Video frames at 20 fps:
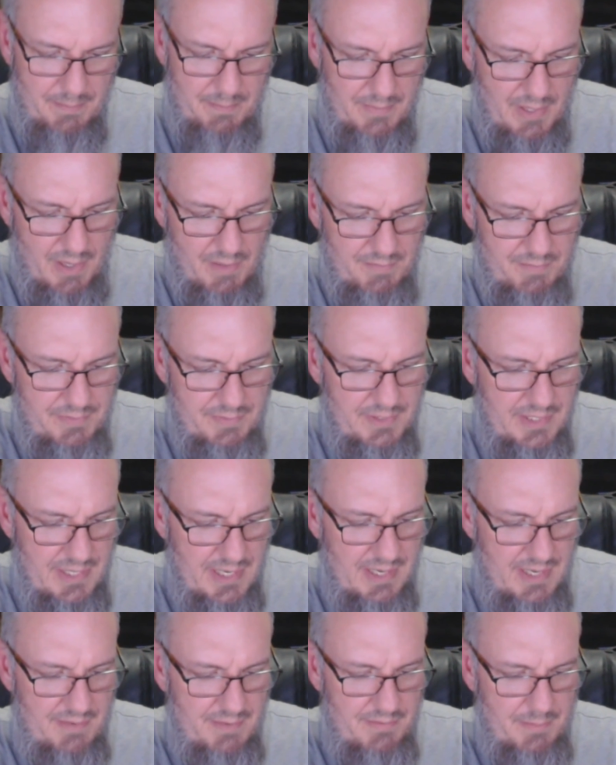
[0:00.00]
Hopefully I
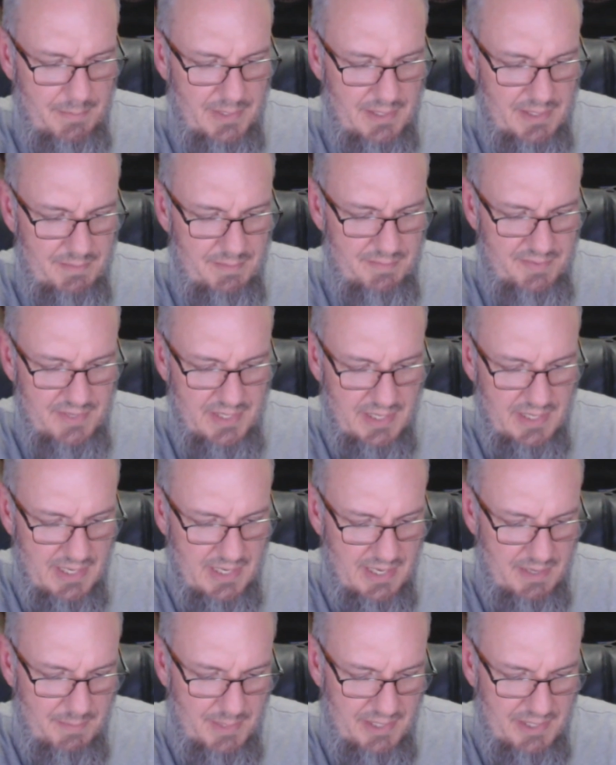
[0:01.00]
have a bottom feeding
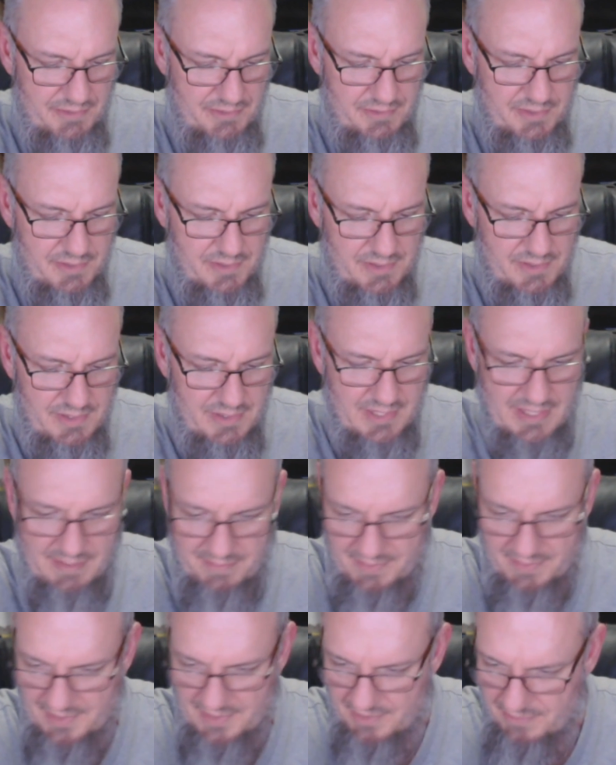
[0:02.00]
atomizer that fits